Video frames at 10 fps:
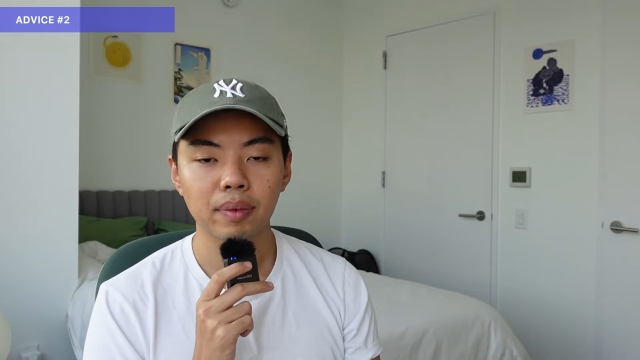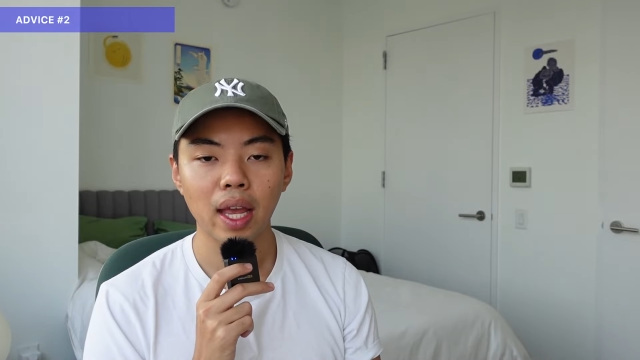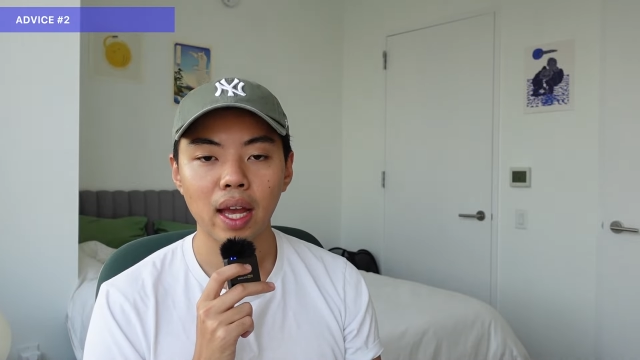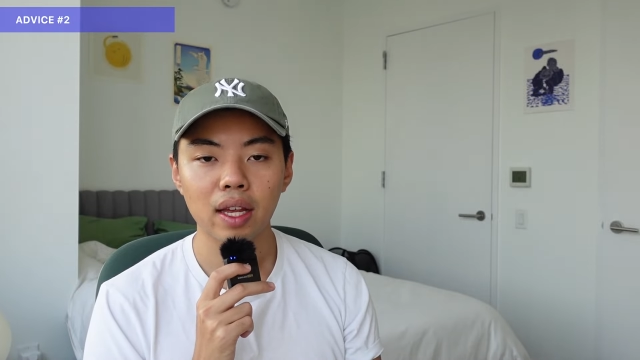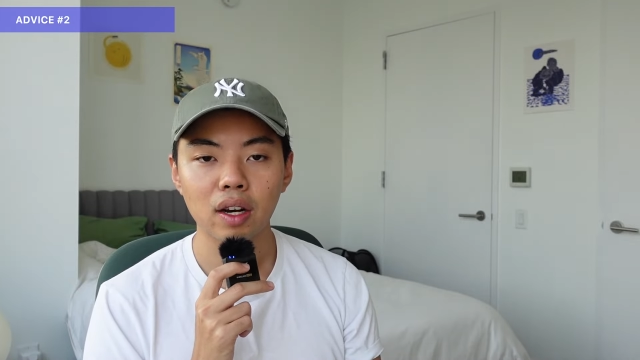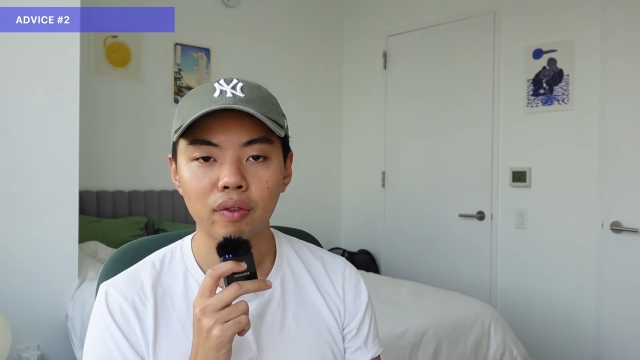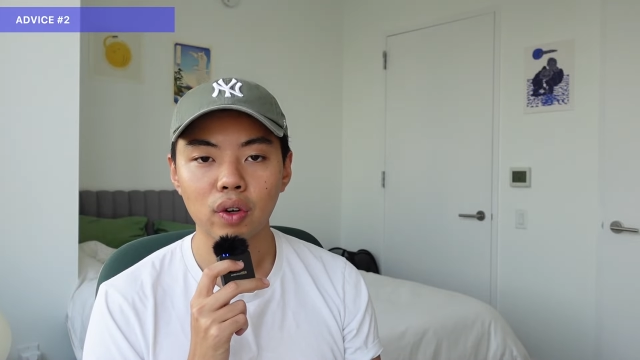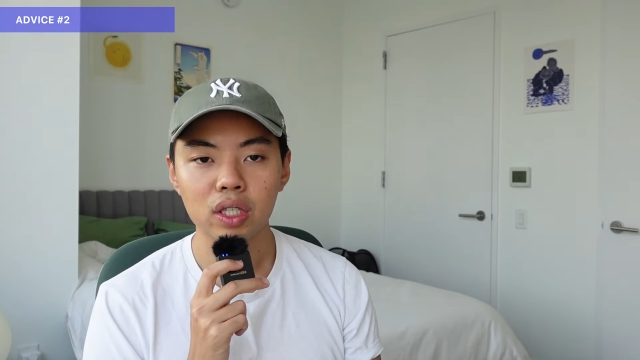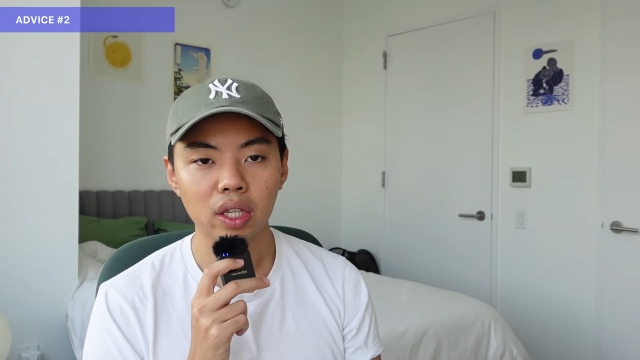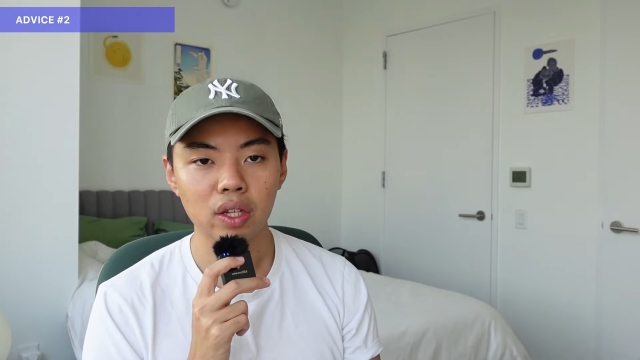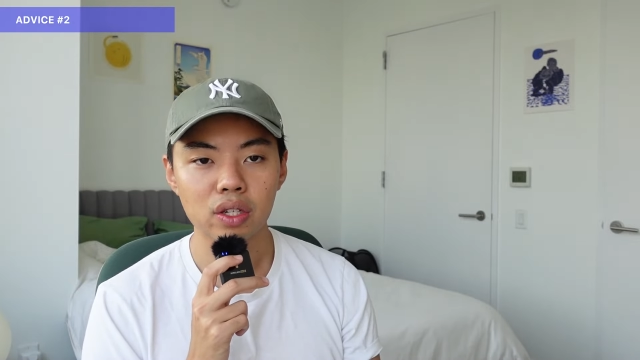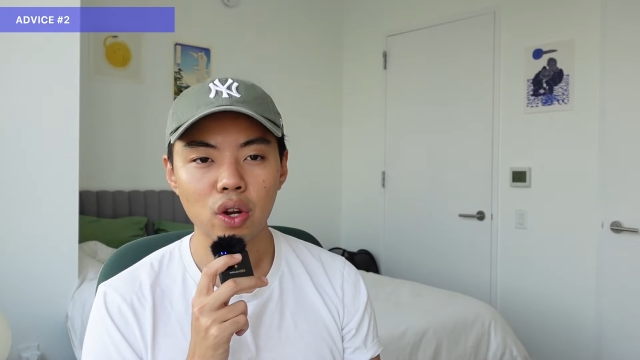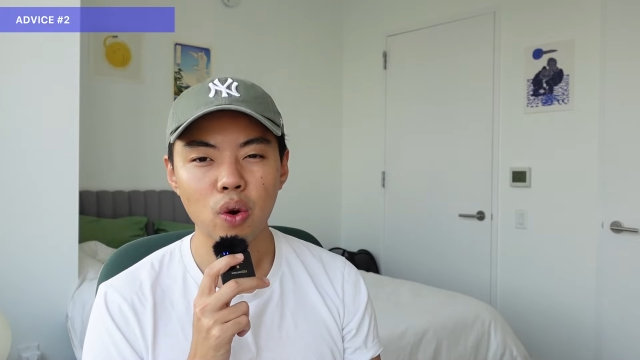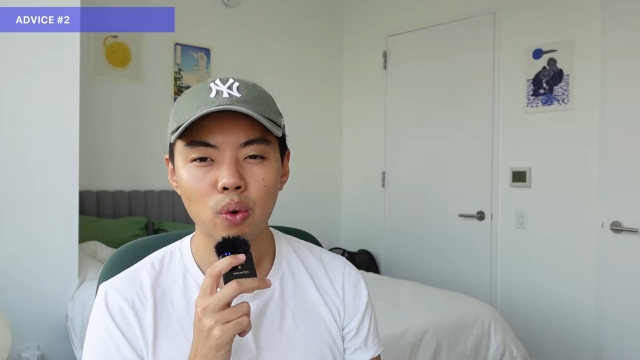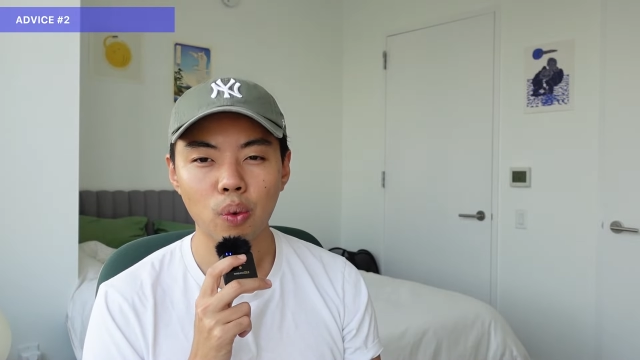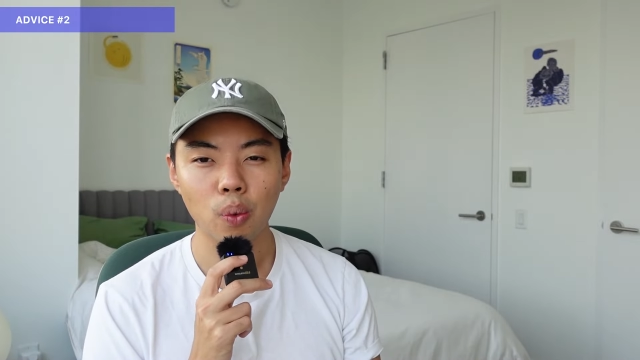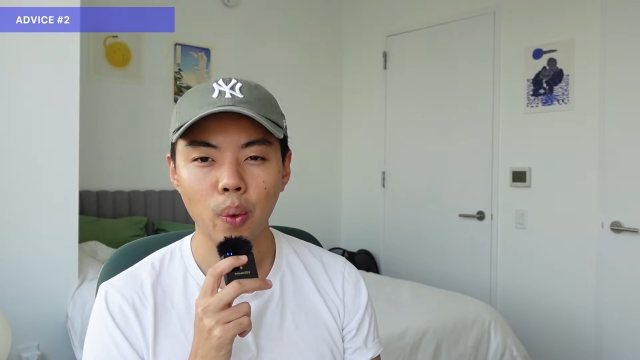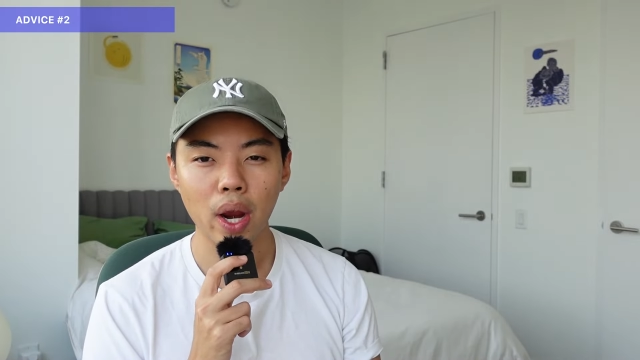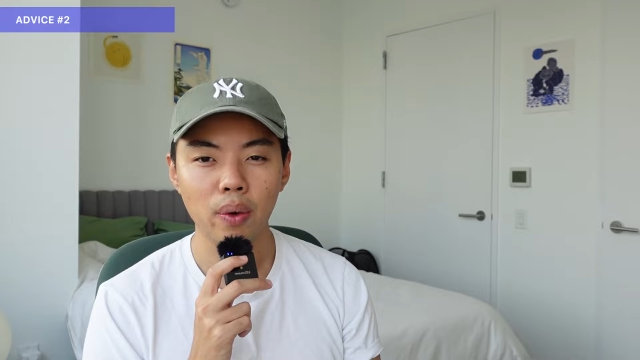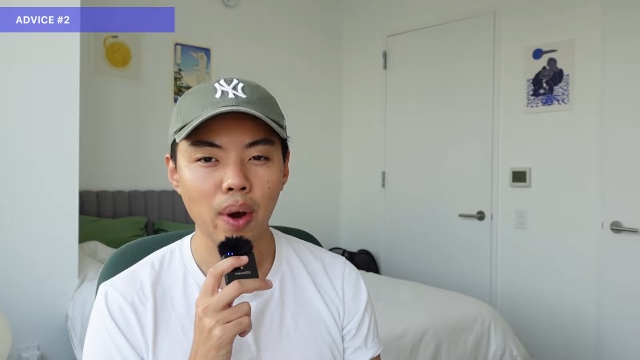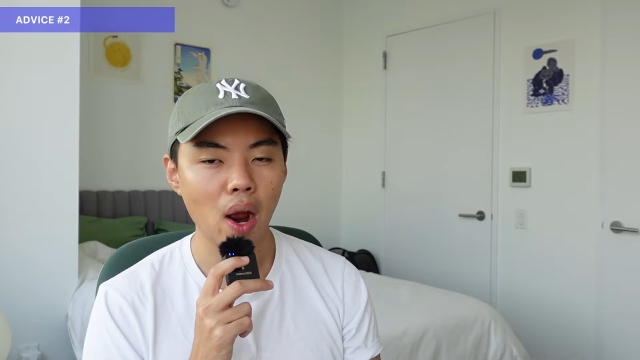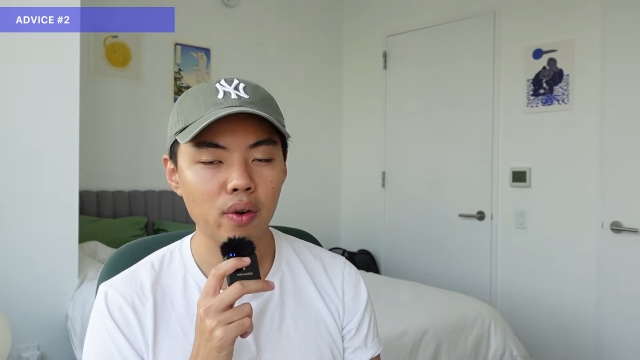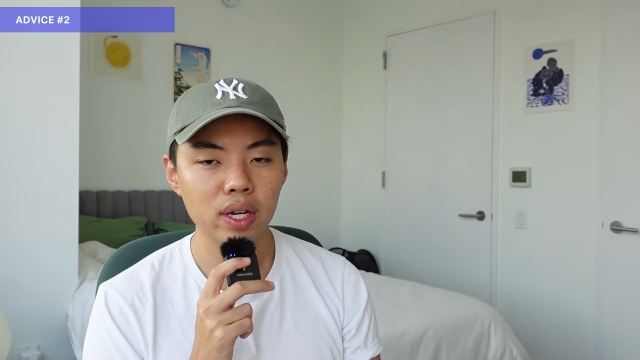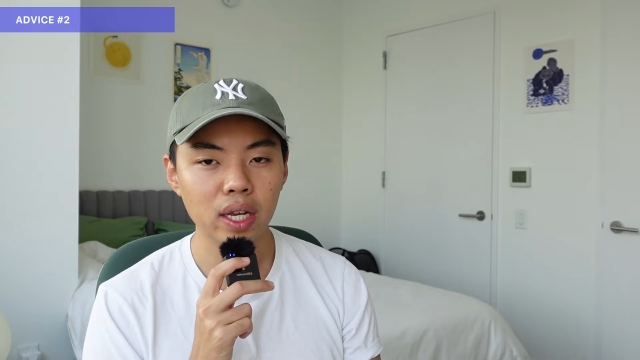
And unfortunately, there's no way around